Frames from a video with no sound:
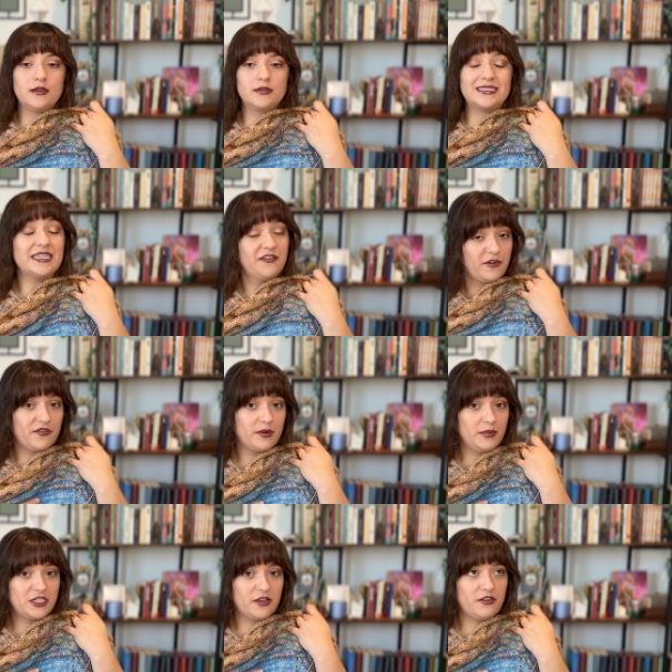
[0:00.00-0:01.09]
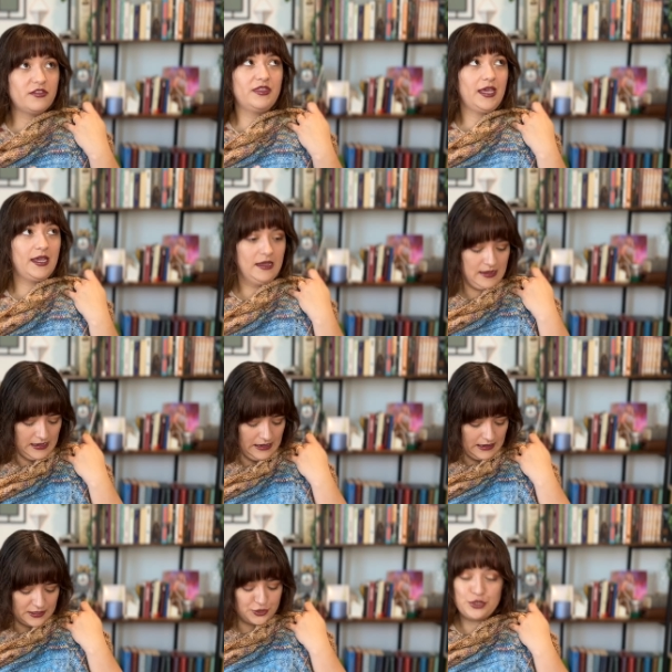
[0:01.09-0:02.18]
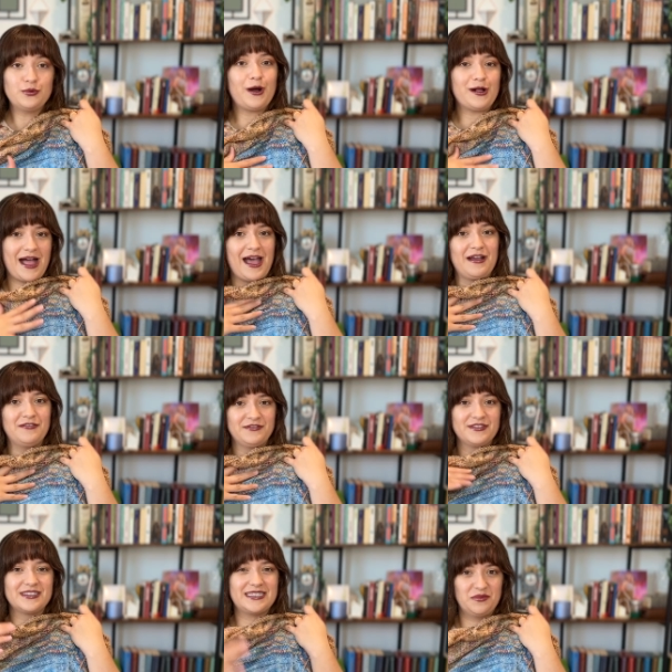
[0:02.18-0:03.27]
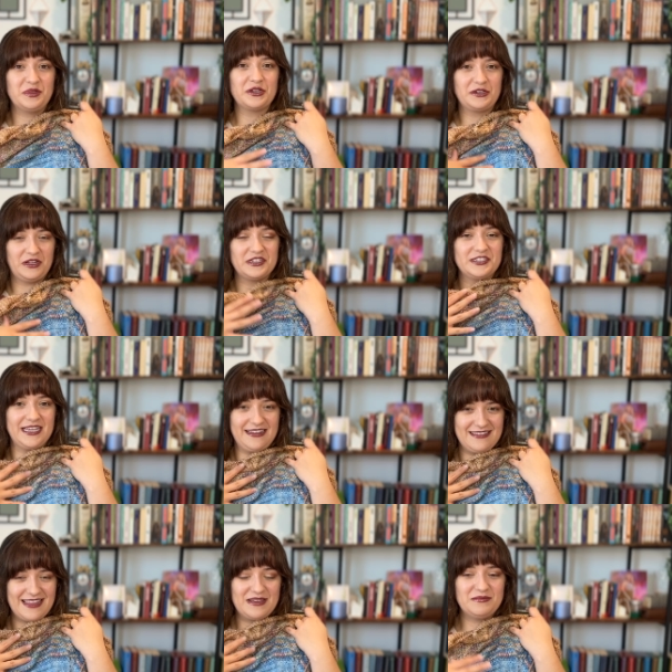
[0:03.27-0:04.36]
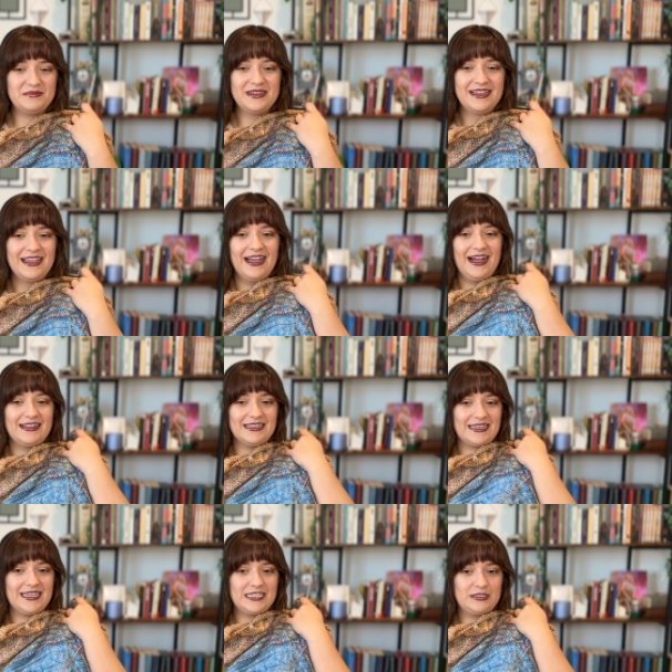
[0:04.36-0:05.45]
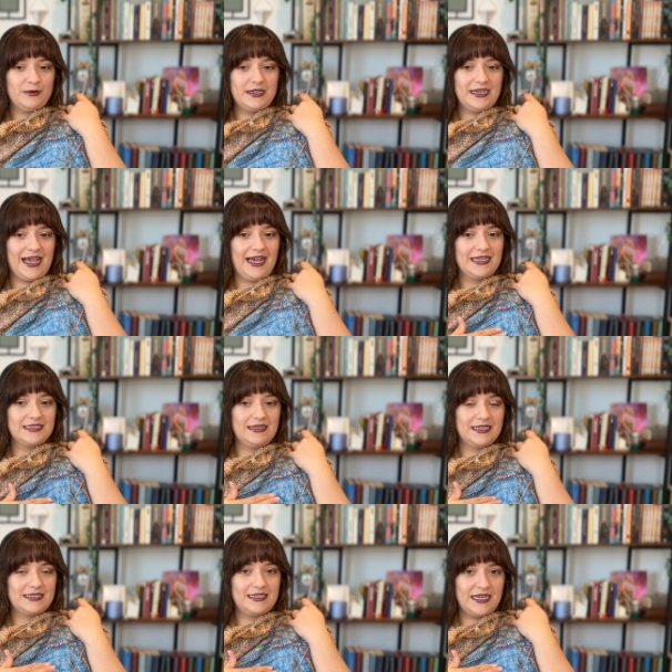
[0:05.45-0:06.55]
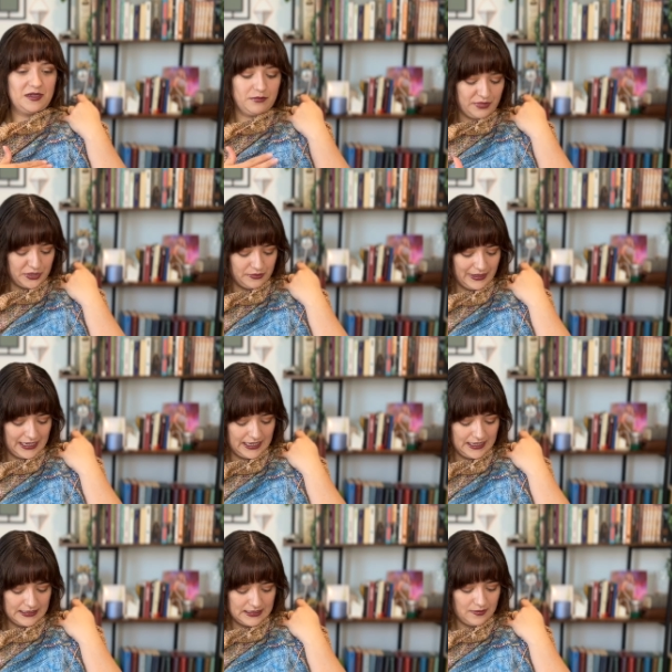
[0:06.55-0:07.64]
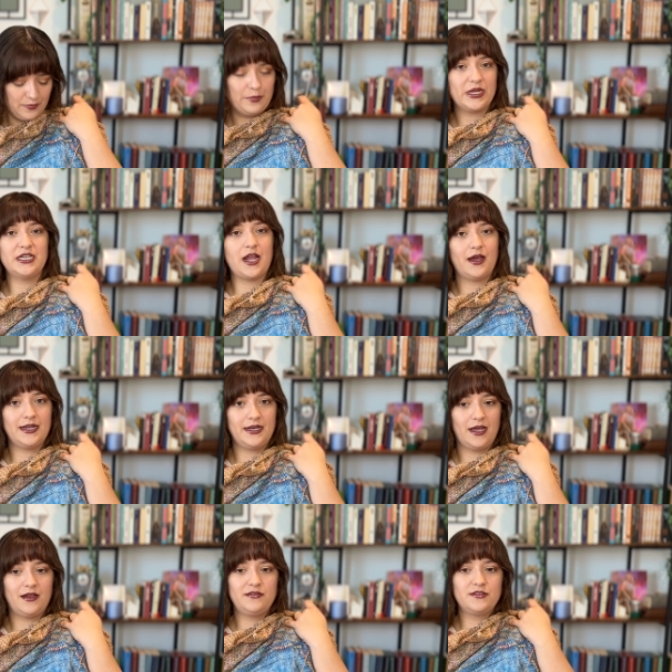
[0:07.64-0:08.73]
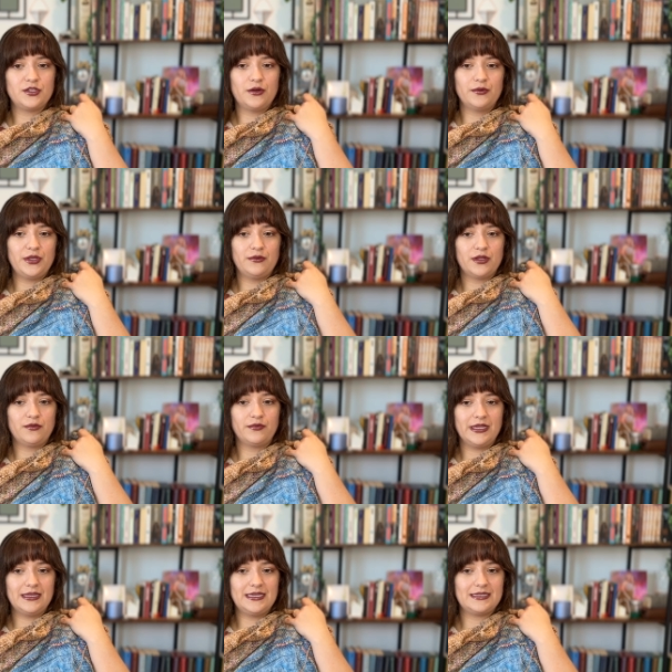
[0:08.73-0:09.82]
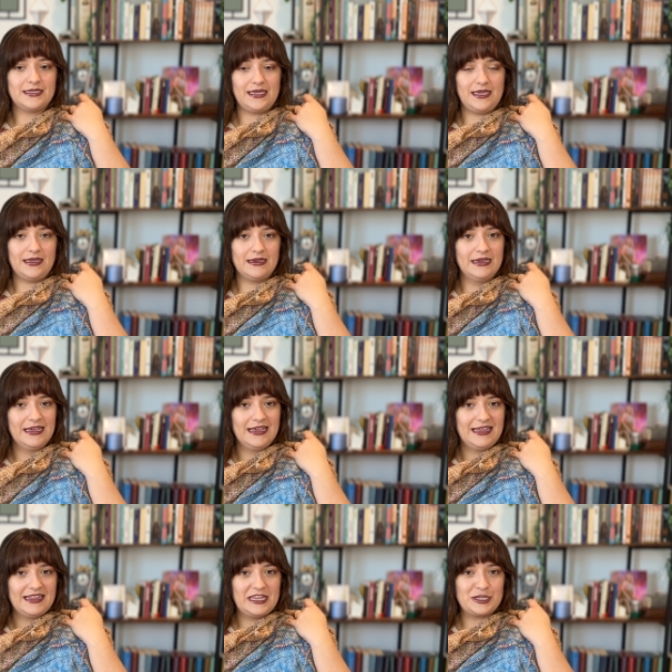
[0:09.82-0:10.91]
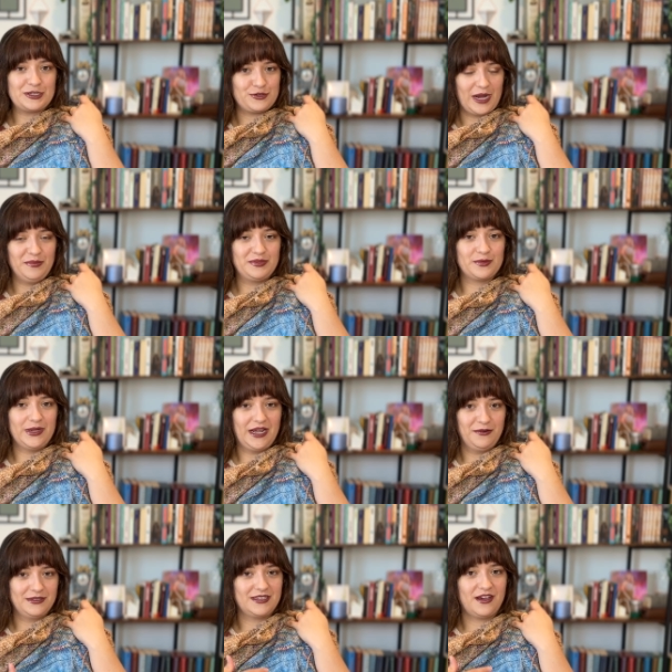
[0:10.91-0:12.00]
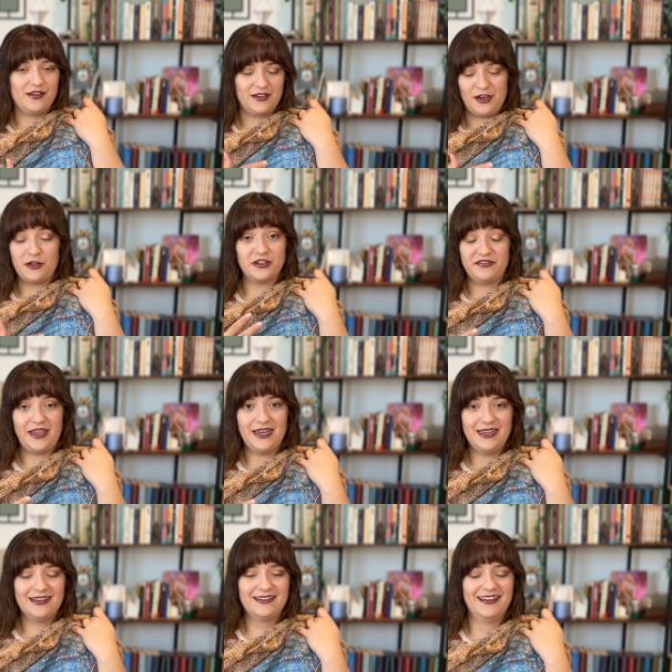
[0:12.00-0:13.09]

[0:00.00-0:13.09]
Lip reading: different from each other. They do all have similar colors in them. Like this one has this denim blue in it, but not enough, so you can really see the stripes when I was color fading,